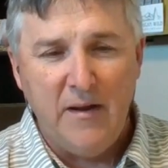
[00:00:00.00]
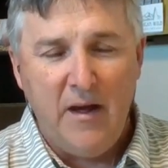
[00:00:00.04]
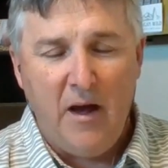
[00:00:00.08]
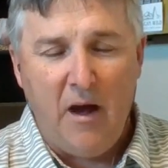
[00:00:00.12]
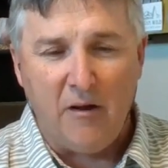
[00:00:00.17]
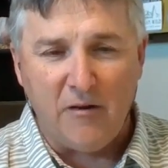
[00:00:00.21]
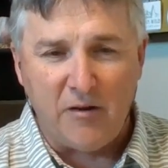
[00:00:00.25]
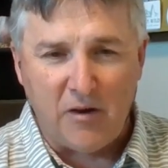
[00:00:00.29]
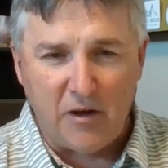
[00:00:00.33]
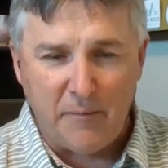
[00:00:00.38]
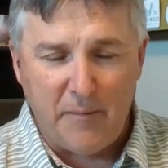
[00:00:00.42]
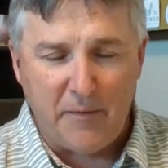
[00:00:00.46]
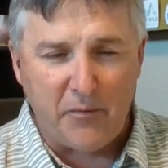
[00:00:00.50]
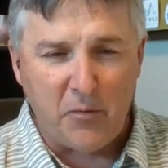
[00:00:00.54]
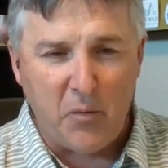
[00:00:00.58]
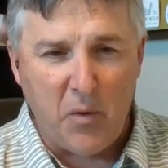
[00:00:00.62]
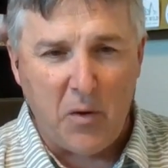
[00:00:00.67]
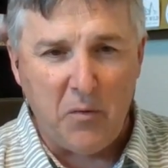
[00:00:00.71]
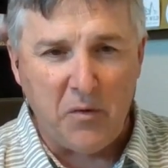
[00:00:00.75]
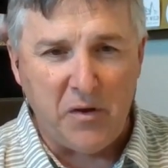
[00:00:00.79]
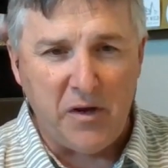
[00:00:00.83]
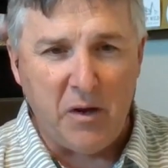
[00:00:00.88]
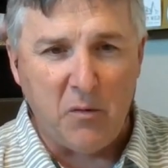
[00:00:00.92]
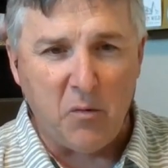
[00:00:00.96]
I'll talk about the way
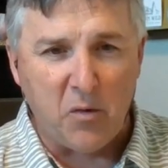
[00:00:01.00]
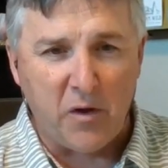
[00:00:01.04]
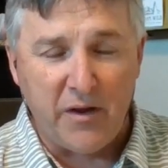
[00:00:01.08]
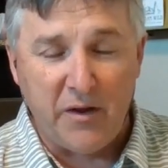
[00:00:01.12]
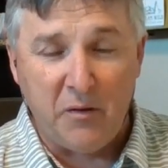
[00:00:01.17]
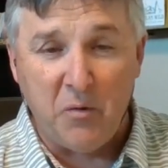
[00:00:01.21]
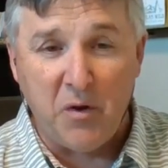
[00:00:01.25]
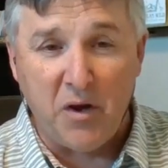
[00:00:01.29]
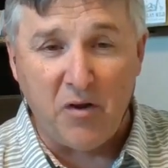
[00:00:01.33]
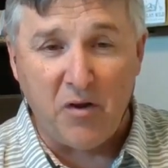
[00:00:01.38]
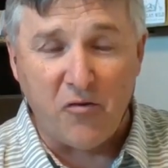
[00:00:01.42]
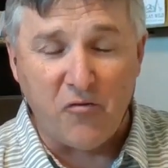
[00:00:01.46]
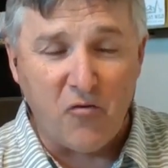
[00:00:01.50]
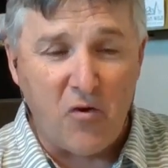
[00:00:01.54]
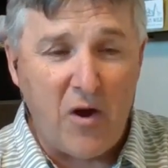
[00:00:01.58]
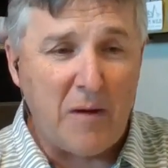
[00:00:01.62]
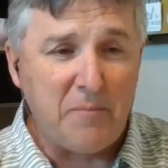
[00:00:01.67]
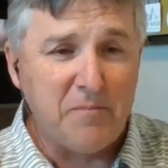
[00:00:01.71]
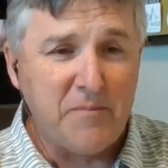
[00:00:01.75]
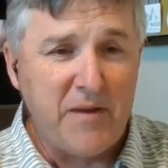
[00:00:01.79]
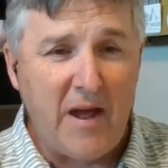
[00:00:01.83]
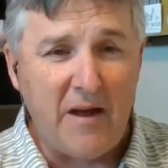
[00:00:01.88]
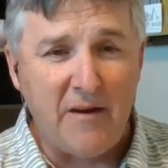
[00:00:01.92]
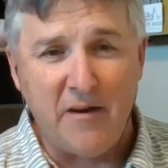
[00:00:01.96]
we did. We're going to
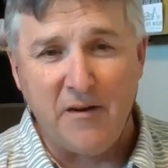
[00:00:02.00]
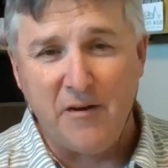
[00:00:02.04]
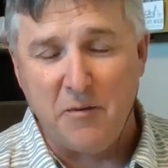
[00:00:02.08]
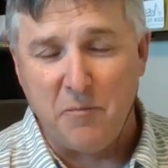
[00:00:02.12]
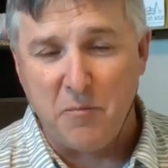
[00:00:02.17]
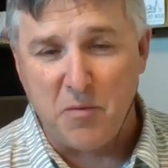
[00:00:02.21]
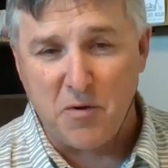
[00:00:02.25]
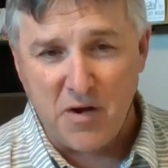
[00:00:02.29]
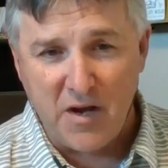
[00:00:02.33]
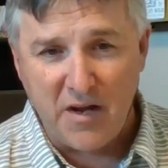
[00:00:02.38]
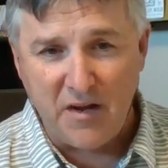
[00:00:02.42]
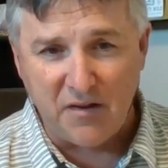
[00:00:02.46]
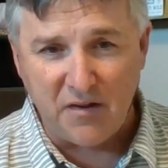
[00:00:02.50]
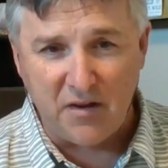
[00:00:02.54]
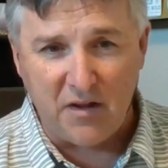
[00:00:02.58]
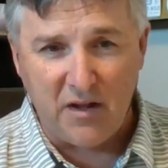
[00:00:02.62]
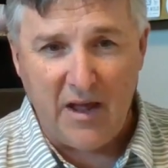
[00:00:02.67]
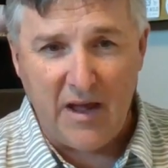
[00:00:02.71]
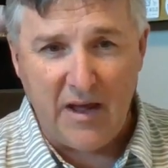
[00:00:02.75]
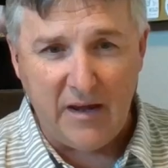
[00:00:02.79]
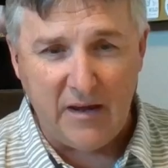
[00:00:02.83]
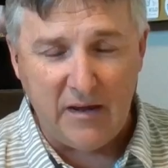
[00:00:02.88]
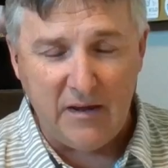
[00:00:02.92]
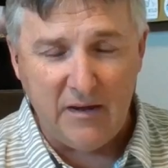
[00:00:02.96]
drop down into Bernice
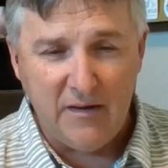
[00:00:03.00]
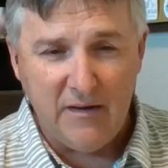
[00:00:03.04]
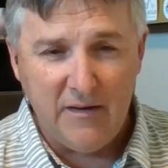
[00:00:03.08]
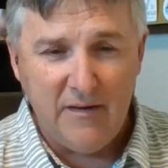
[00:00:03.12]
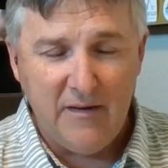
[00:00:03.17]
Lake.